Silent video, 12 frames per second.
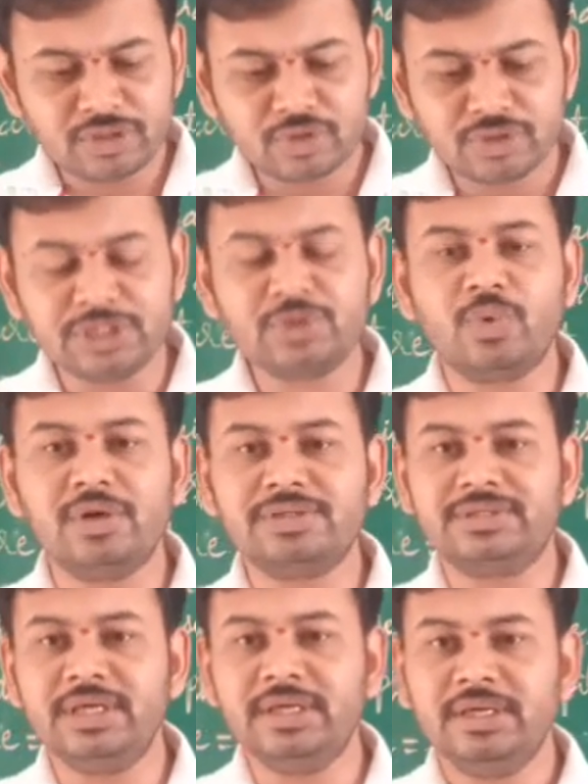So this
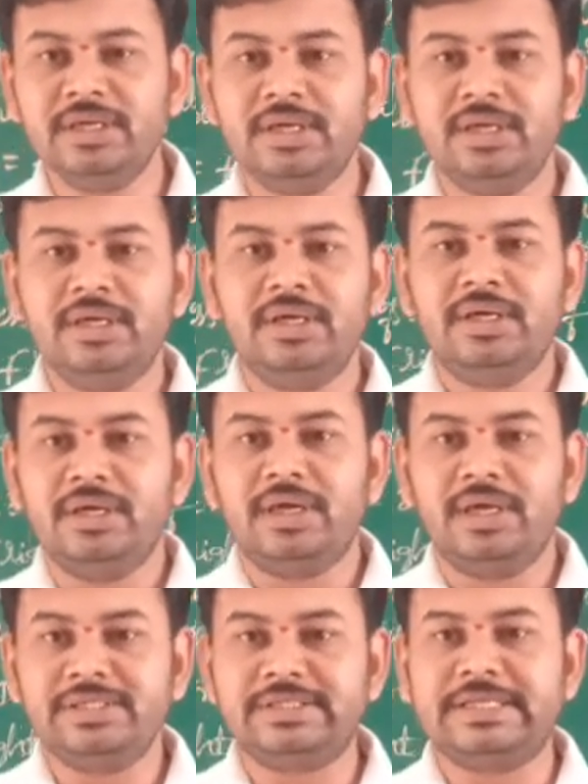was
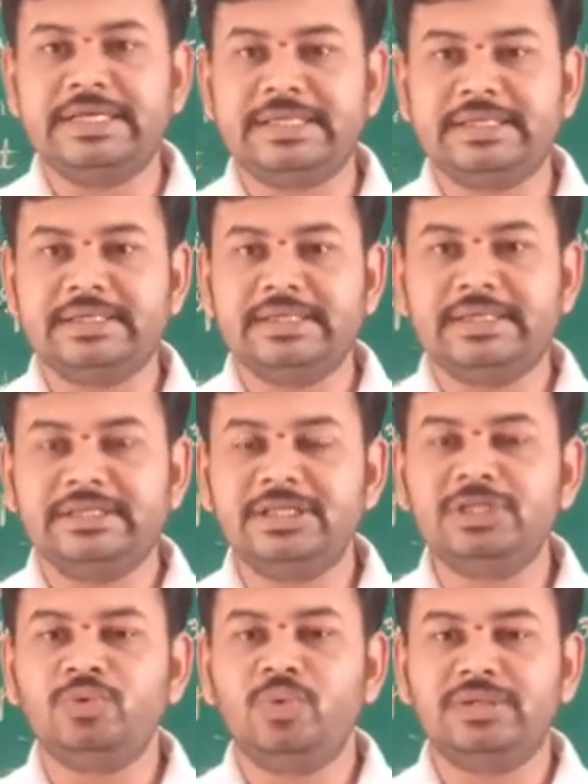the
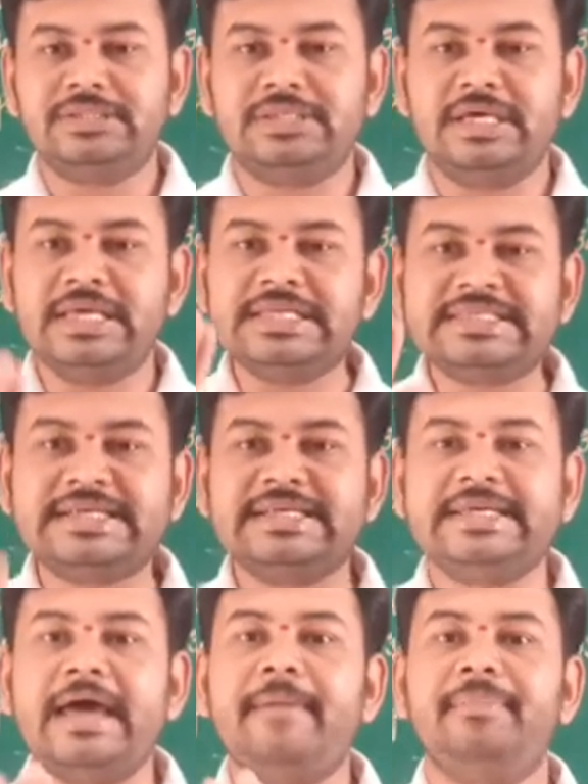incident. This was the
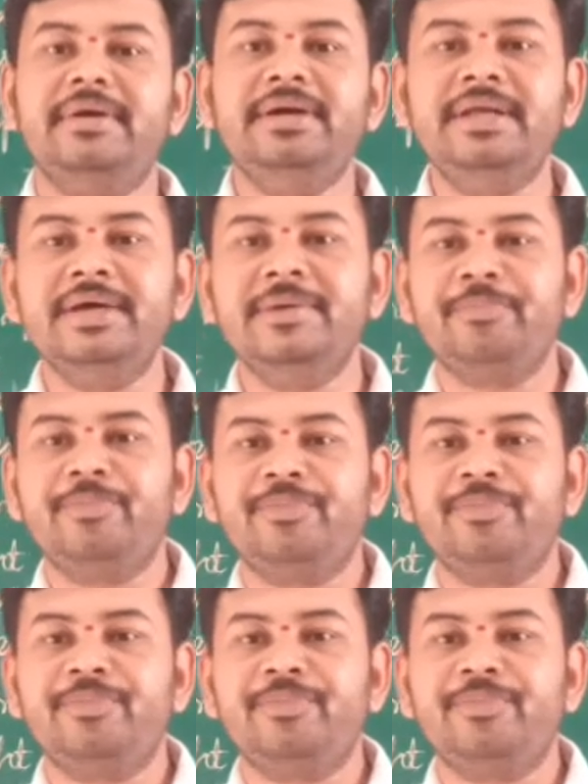incident happened